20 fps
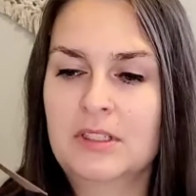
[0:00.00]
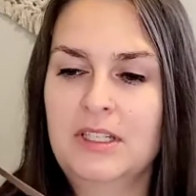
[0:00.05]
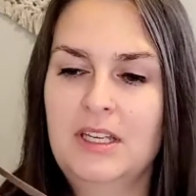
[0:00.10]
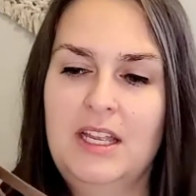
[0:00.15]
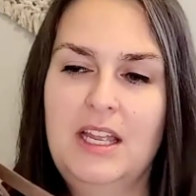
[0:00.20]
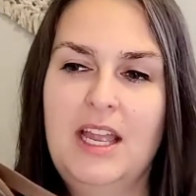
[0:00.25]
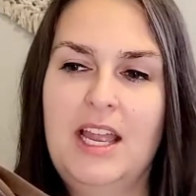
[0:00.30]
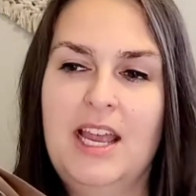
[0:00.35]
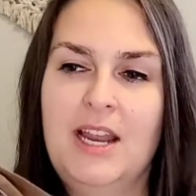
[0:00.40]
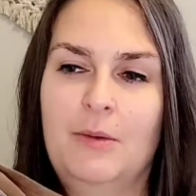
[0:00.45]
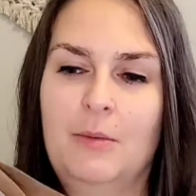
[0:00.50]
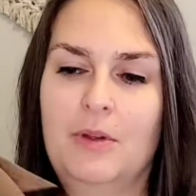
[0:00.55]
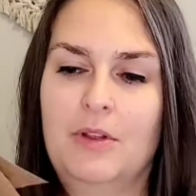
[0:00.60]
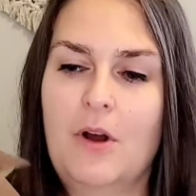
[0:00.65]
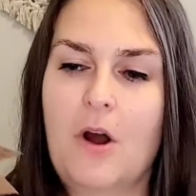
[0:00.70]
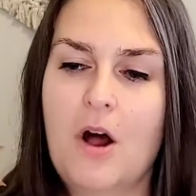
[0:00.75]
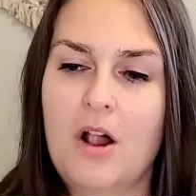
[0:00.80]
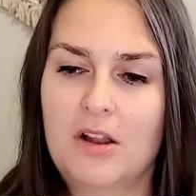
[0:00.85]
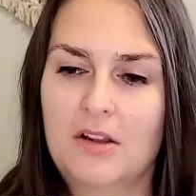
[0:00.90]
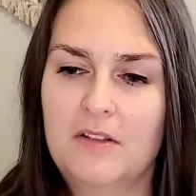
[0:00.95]
in with
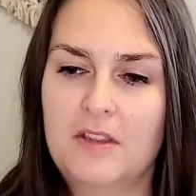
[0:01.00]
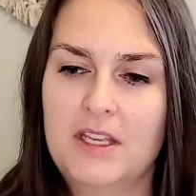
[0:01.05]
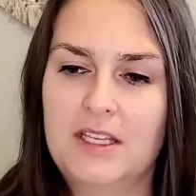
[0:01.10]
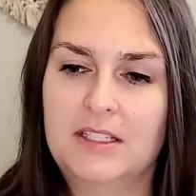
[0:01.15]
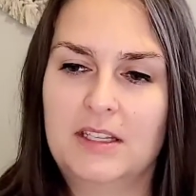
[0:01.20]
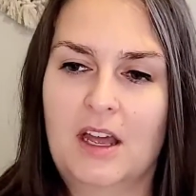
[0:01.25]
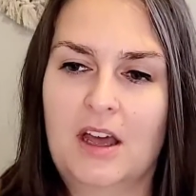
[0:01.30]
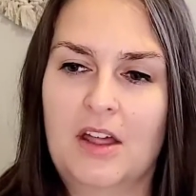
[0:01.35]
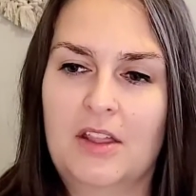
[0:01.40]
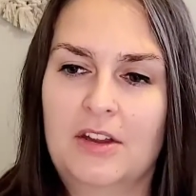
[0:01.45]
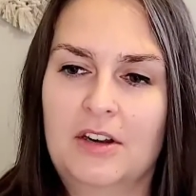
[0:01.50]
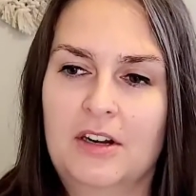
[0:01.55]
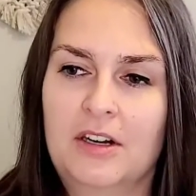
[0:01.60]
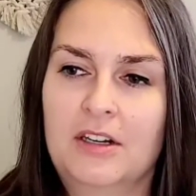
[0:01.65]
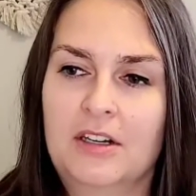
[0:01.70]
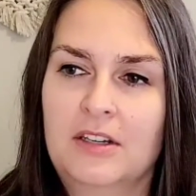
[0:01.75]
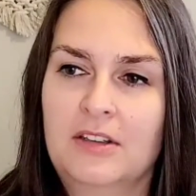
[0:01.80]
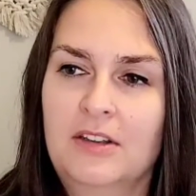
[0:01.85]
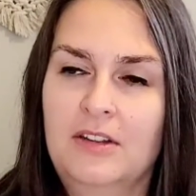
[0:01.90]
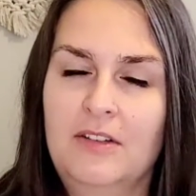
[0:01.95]
all of these other
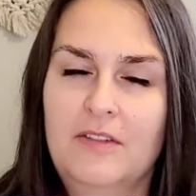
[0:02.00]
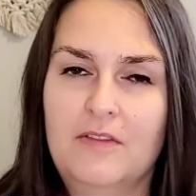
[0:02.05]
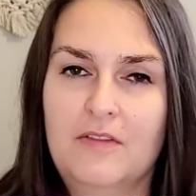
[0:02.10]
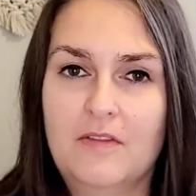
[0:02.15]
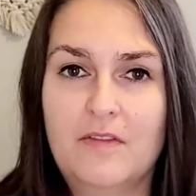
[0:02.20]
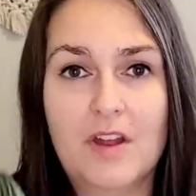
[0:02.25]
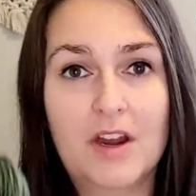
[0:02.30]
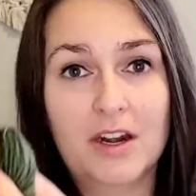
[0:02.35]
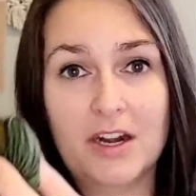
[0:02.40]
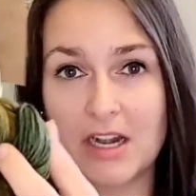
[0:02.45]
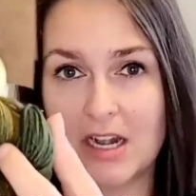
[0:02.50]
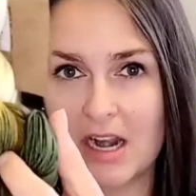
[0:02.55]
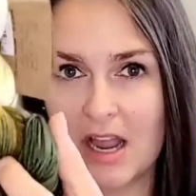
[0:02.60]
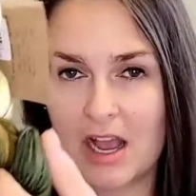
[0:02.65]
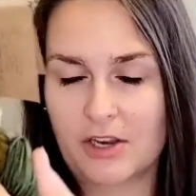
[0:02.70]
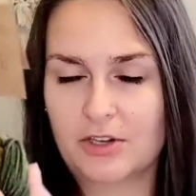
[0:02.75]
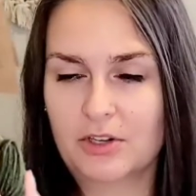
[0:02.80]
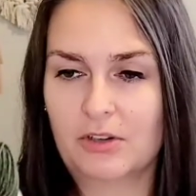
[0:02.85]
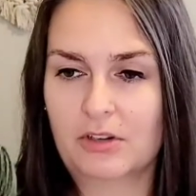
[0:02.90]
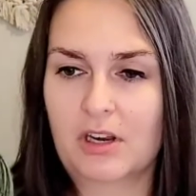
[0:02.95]
very
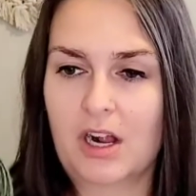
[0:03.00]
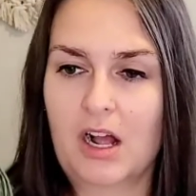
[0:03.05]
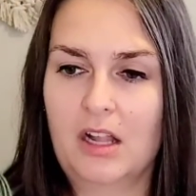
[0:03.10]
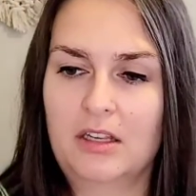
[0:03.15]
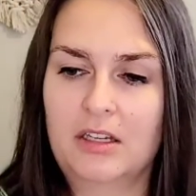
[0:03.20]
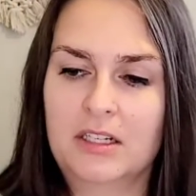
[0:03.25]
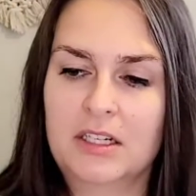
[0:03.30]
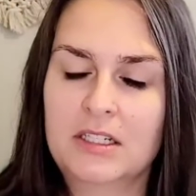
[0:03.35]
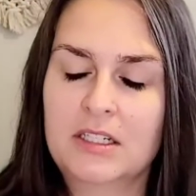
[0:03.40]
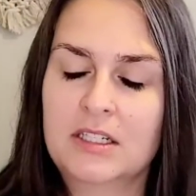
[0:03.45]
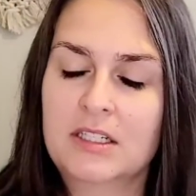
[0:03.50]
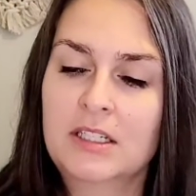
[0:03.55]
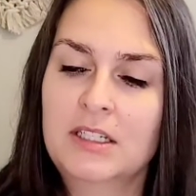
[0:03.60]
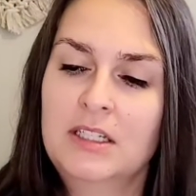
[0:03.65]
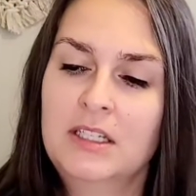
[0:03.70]
natural colors